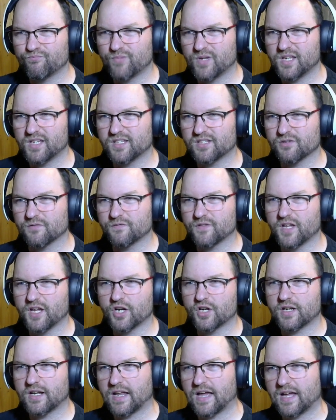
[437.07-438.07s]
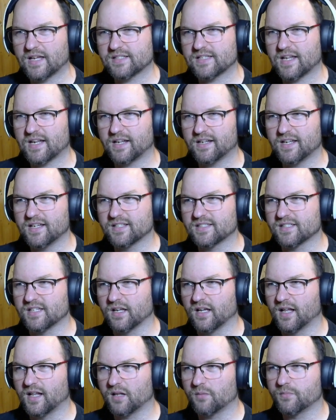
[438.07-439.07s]
piece of gear that has that. I think it's
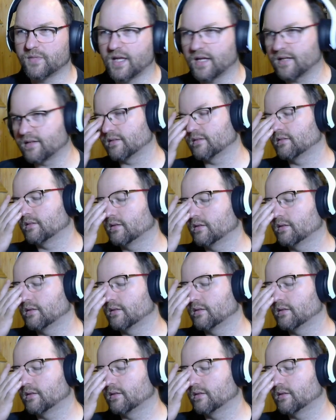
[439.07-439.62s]
the helm yet.